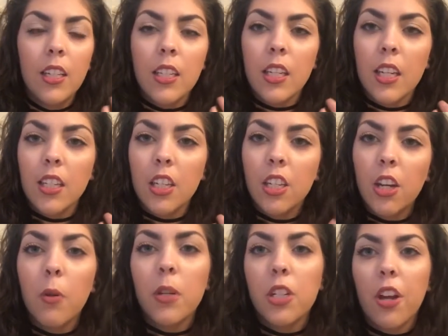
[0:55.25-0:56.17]
to get to
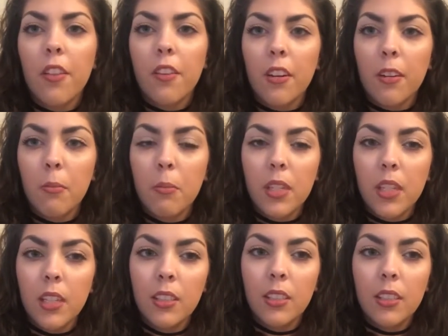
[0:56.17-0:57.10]
know each other,
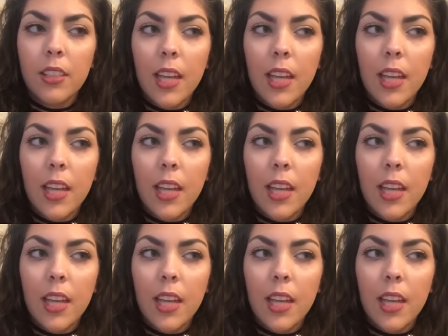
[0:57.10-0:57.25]
because